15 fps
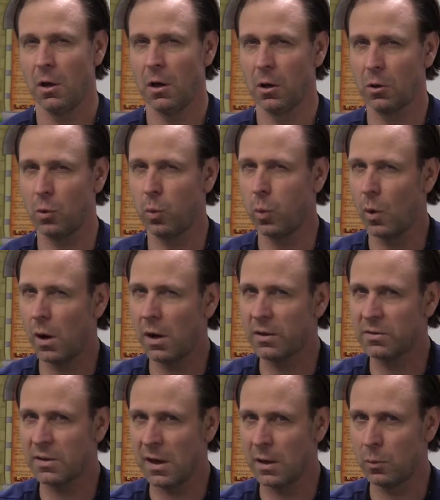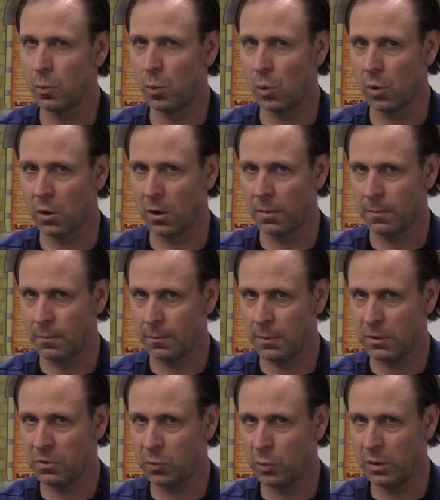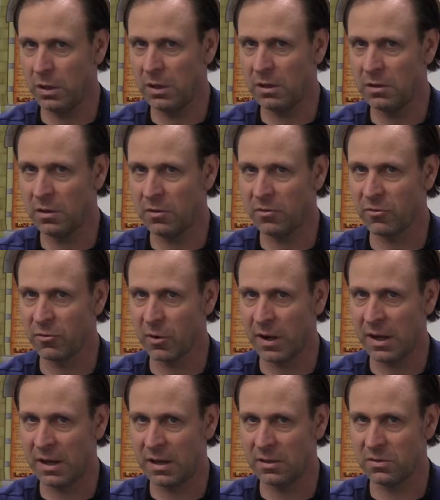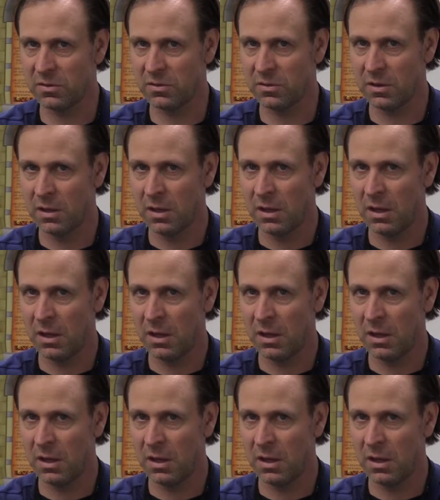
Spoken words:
a quasi-war between France